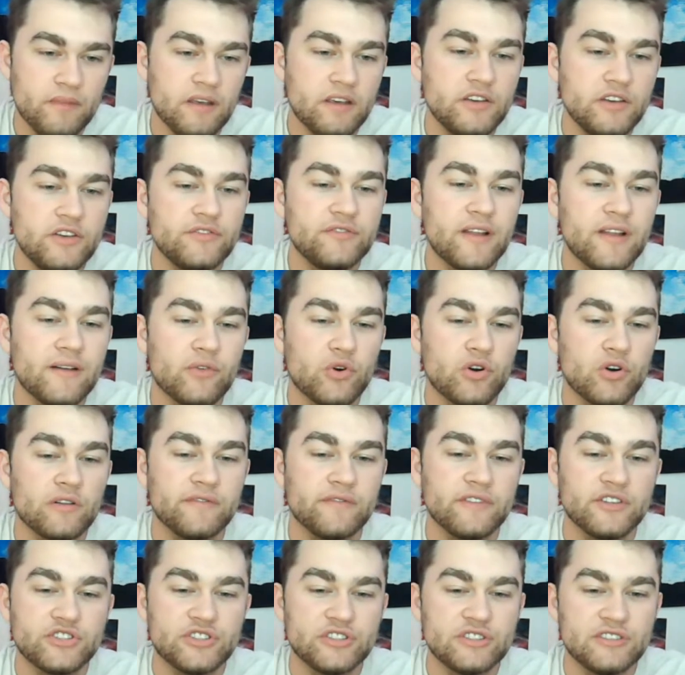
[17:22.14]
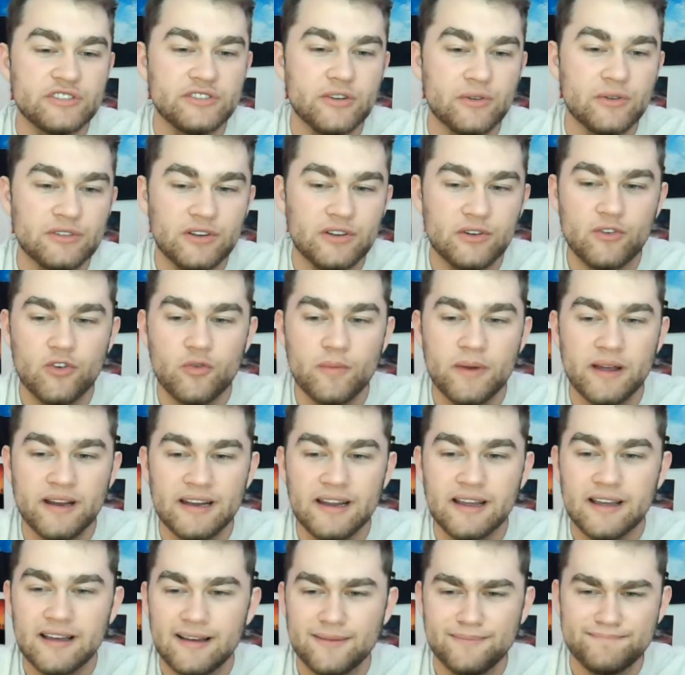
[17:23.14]
You've never heard of Visions? Don't tell
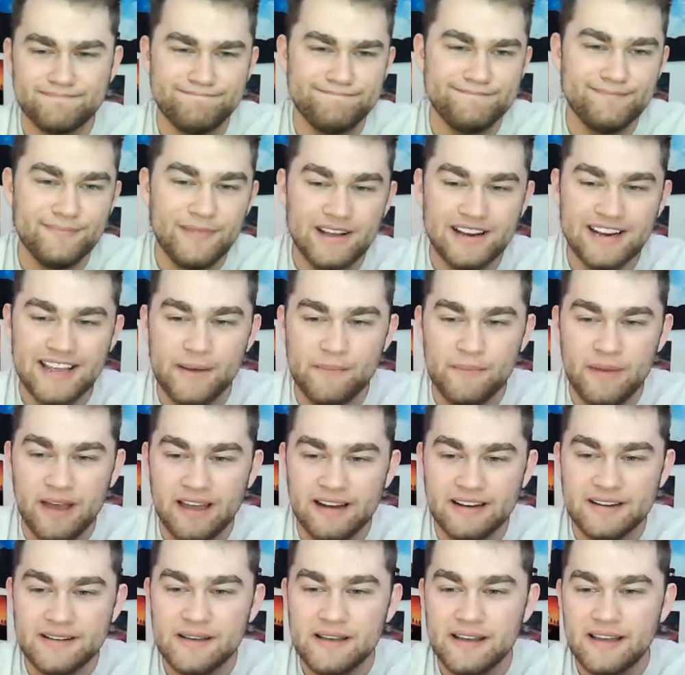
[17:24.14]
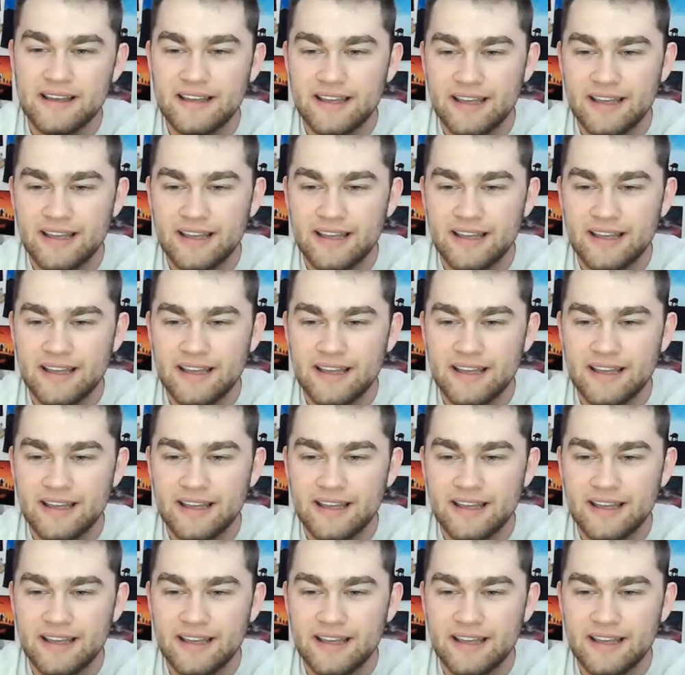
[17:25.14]
Goldman. I'm not gonna get mad.